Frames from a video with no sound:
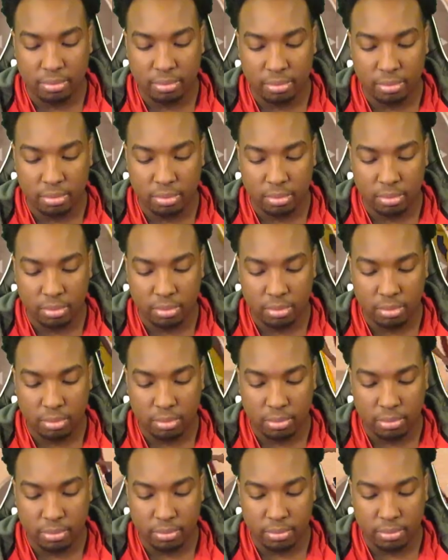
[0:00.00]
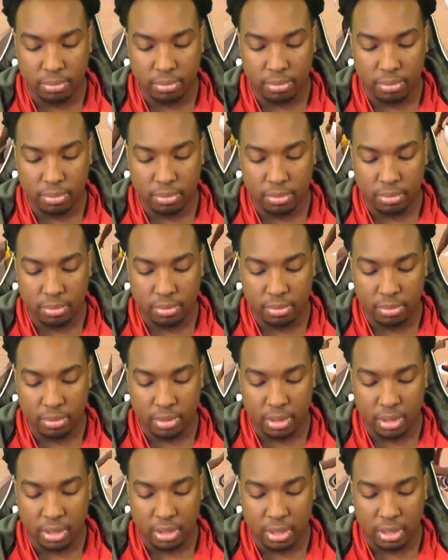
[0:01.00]

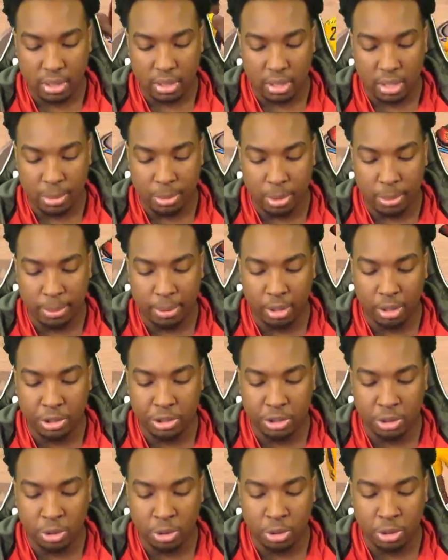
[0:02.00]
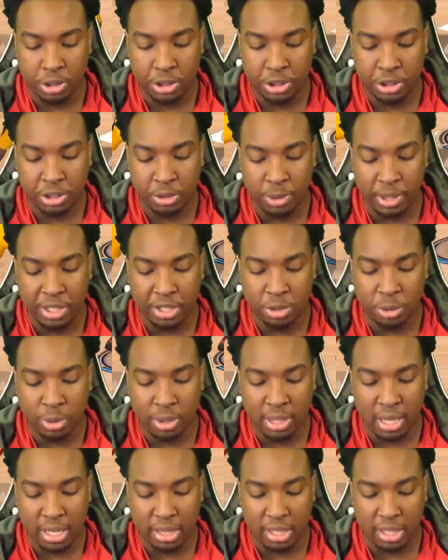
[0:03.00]
Come on, Paul George. You ain't
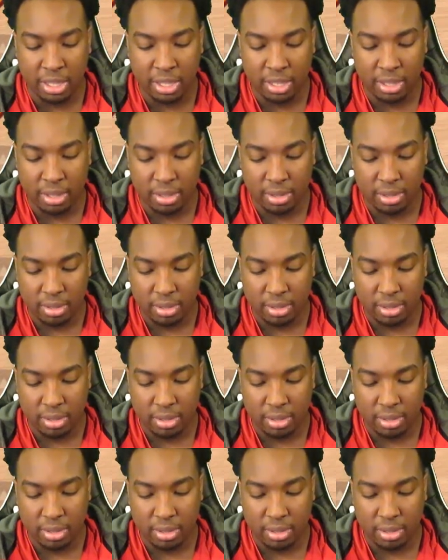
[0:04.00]
doing nothing.